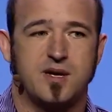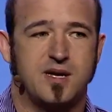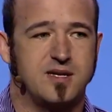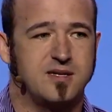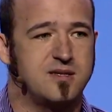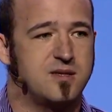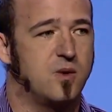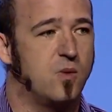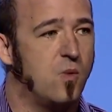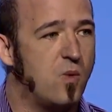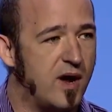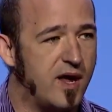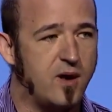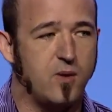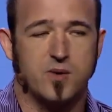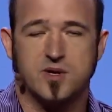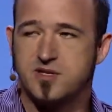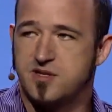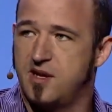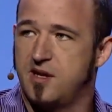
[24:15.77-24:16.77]
it's the way in
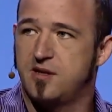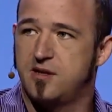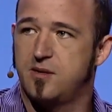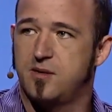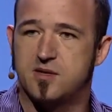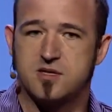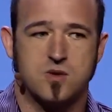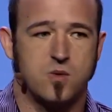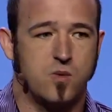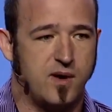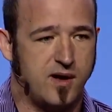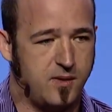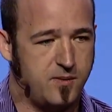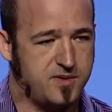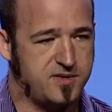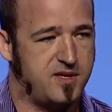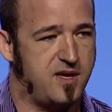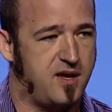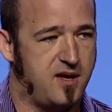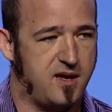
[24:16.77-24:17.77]
which they do it, it's the way in
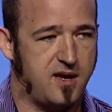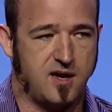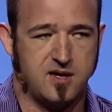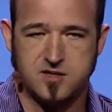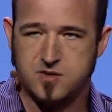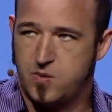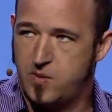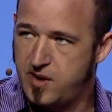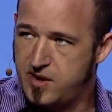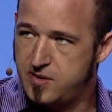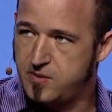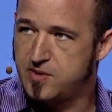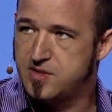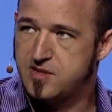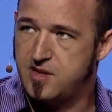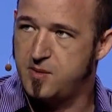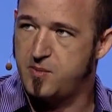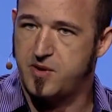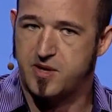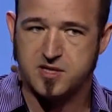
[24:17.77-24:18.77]
which they engage, the way in which
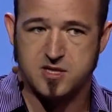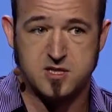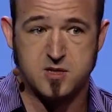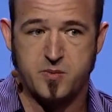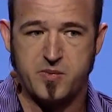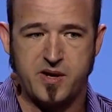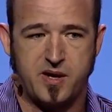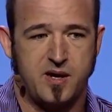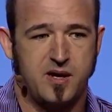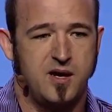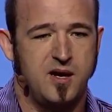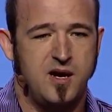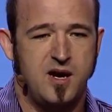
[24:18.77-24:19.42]
they participate.